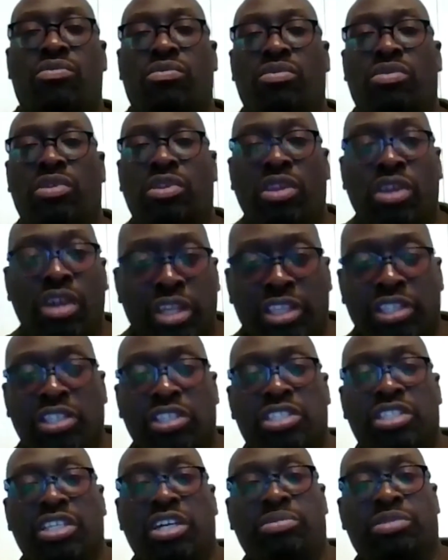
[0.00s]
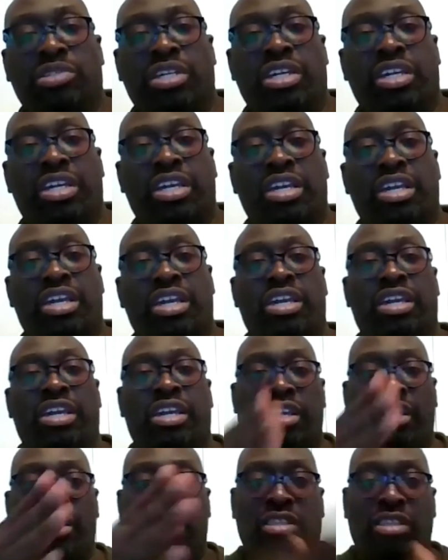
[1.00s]
learning the subject
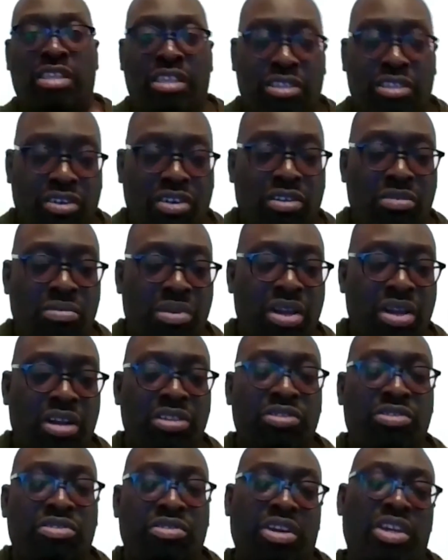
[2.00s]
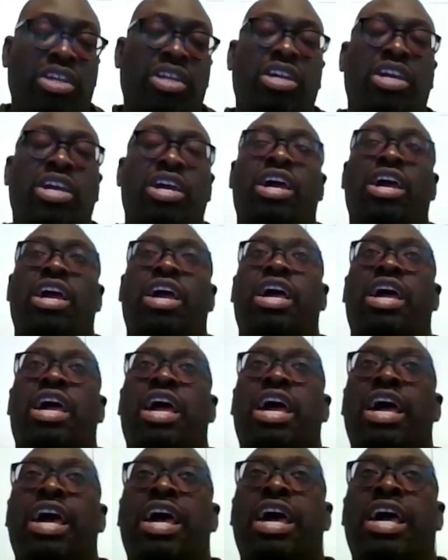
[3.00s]
in your home country,
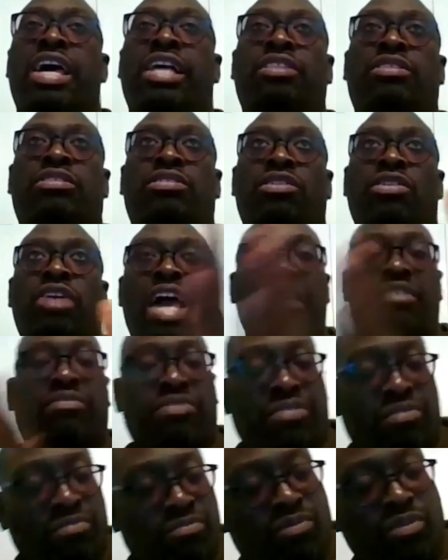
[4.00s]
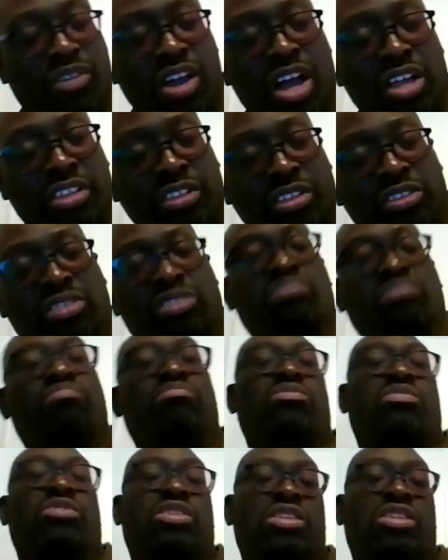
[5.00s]
and you have garnered,
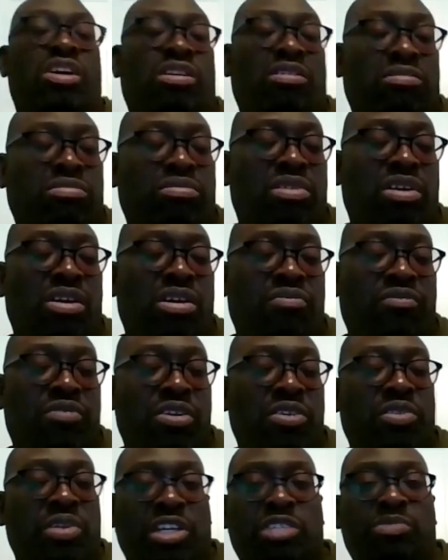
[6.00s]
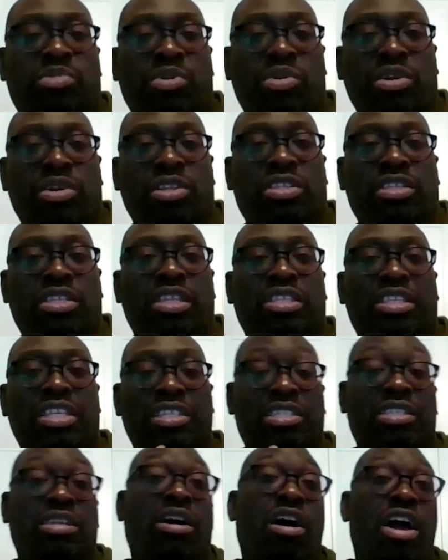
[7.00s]
you know, further experience
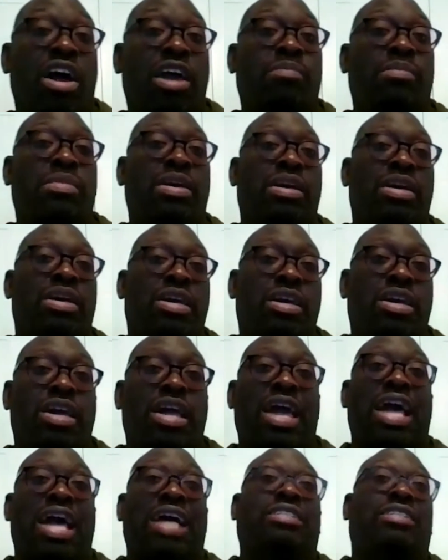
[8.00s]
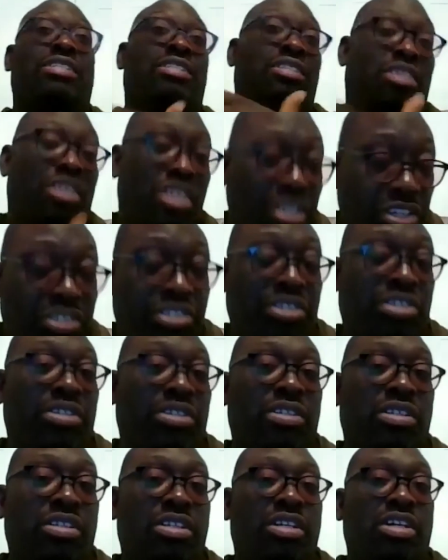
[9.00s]
this time as a
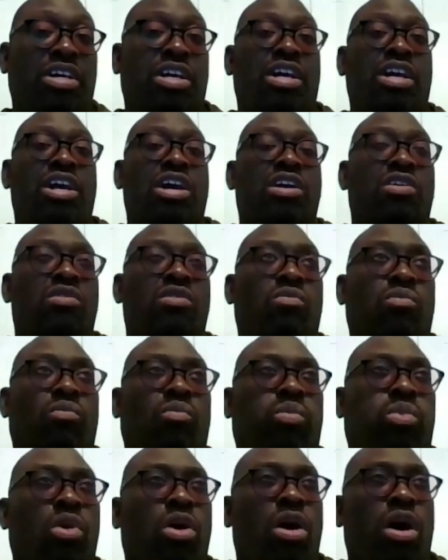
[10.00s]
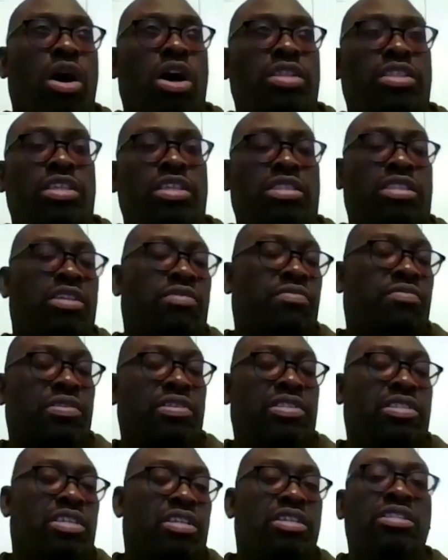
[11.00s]
teacher. What are the
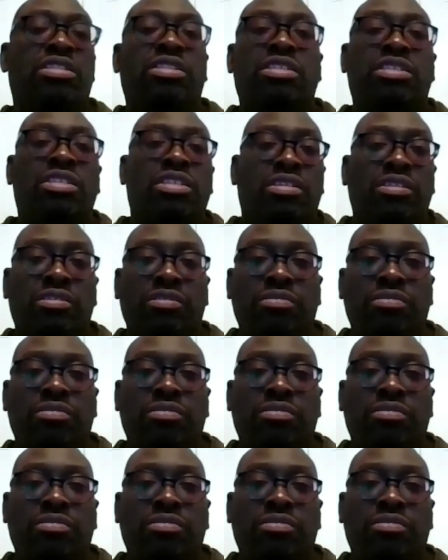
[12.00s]
differences